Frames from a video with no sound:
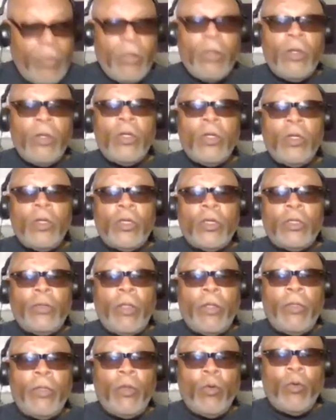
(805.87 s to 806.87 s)
the
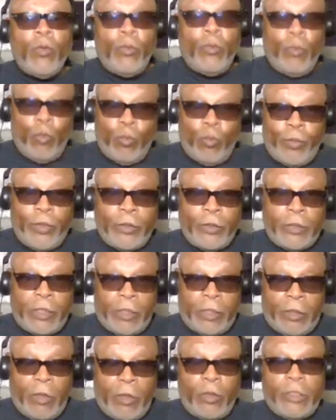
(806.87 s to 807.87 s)
District of
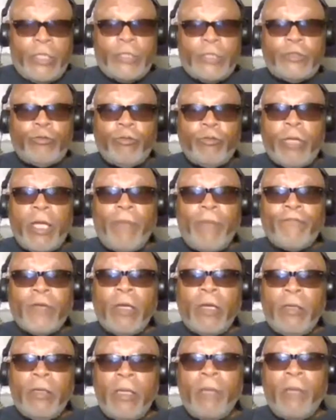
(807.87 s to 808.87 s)
Columbia, known as our
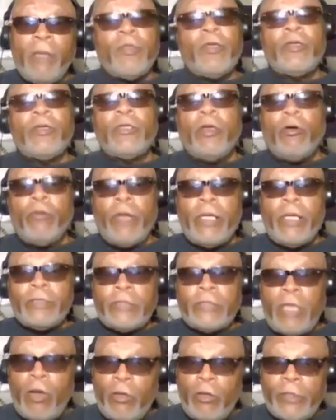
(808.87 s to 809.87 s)
nation's capital,
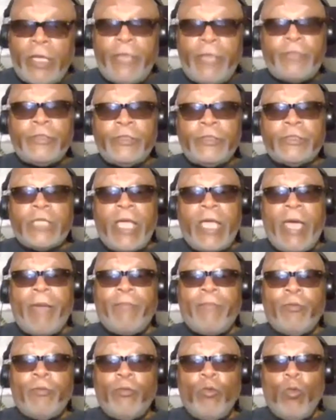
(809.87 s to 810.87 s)
Washington,
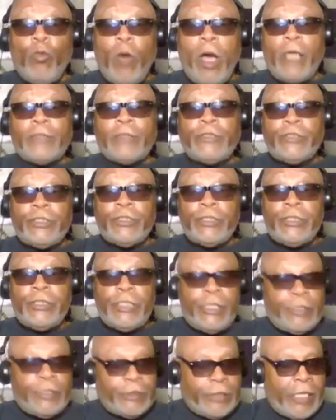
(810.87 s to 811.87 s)
D.C.,
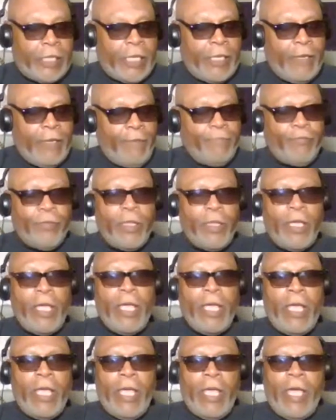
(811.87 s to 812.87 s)
has
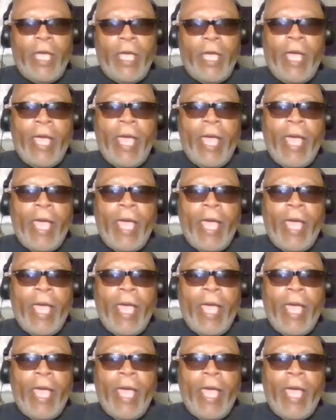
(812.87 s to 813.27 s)
been